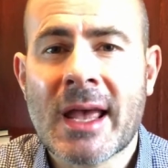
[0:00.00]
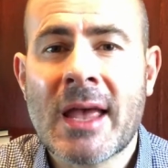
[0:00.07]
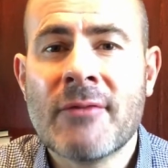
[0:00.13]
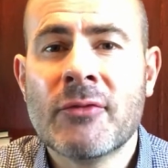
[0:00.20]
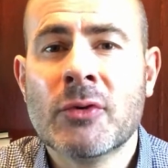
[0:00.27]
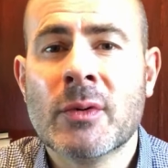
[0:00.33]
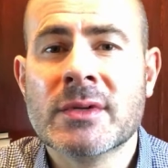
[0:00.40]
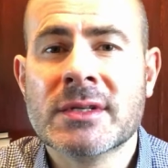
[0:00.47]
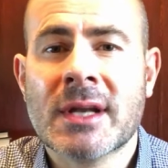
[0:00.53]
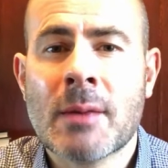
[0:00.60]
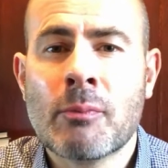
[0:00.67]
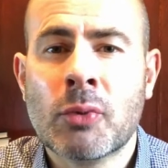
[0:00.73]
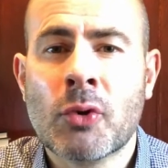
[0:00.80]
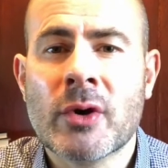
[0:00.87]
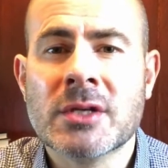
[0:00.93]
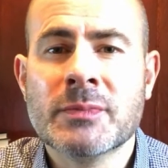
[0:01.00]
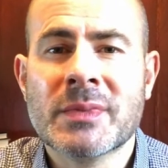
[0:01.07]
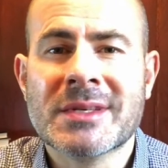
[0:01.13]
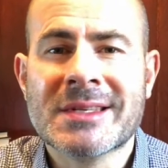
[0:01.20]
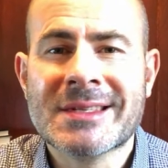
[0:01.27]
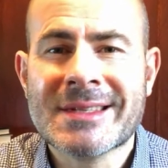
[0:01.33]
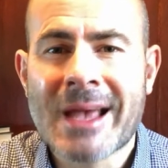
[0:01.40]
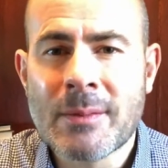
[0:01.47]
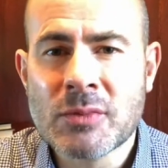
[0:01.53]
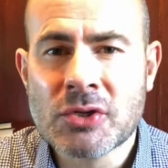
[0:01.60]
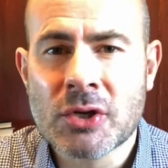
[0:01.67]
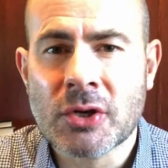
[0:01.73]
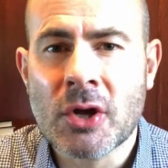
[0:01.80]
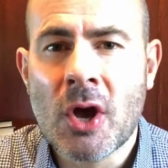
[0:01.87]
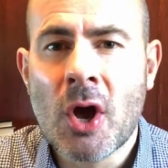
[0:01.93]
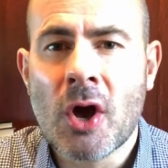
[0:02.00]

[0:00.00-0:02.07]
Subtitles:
influence an employer's perception